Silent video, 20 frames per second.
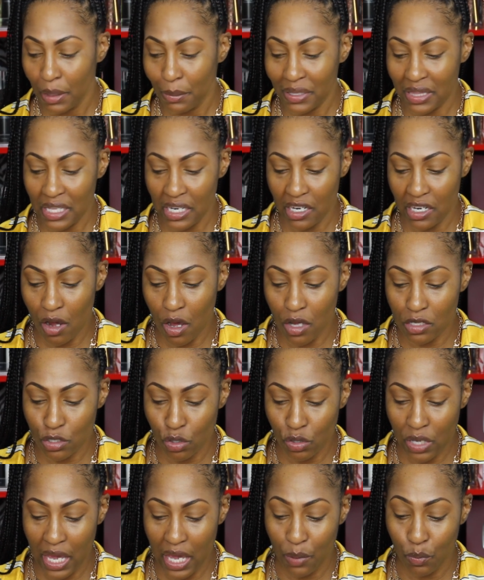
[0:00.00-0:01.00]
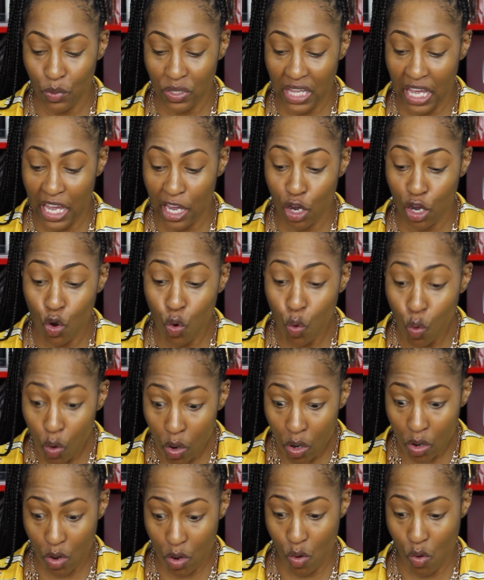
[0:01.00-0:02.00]
but also came with a
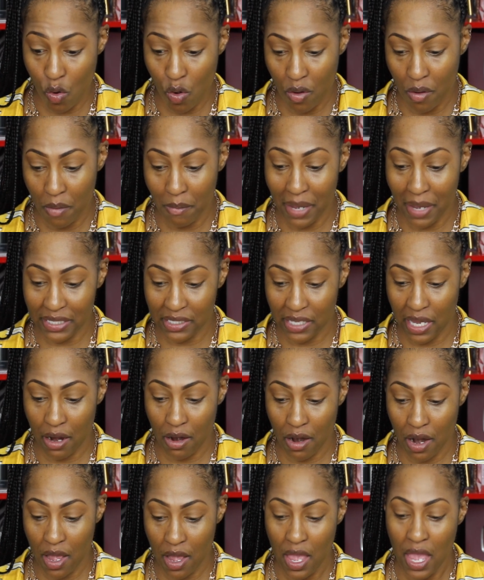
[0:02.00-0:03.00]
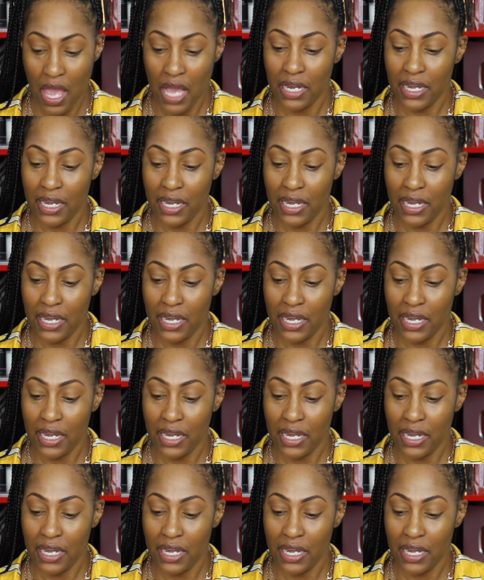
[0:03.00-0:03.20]
coral mascara